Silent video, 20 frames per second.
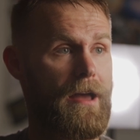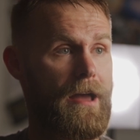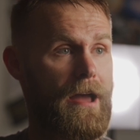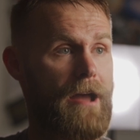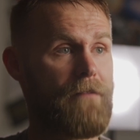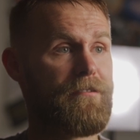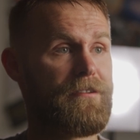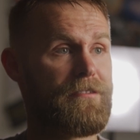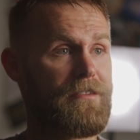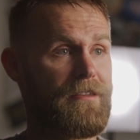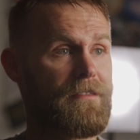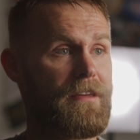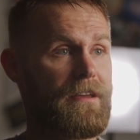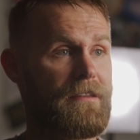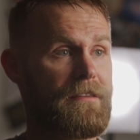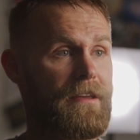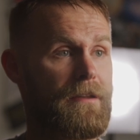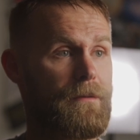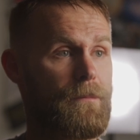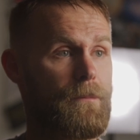everything they
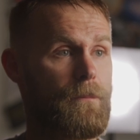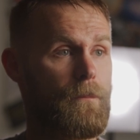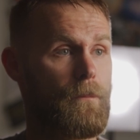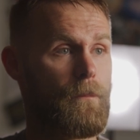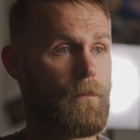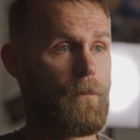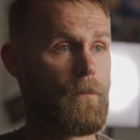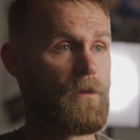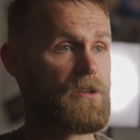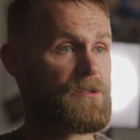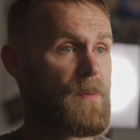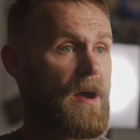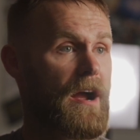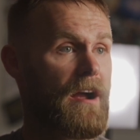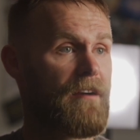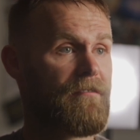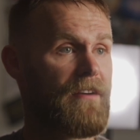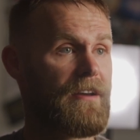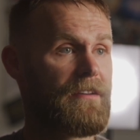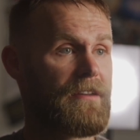did was
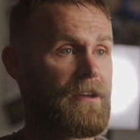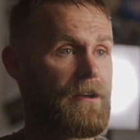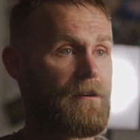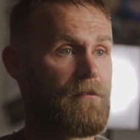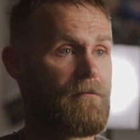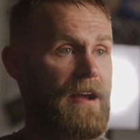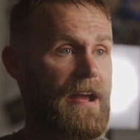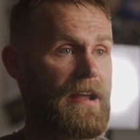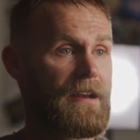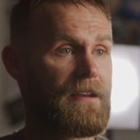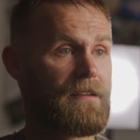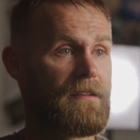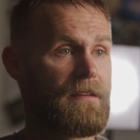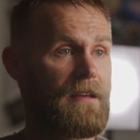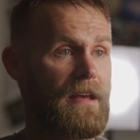perfect and correct.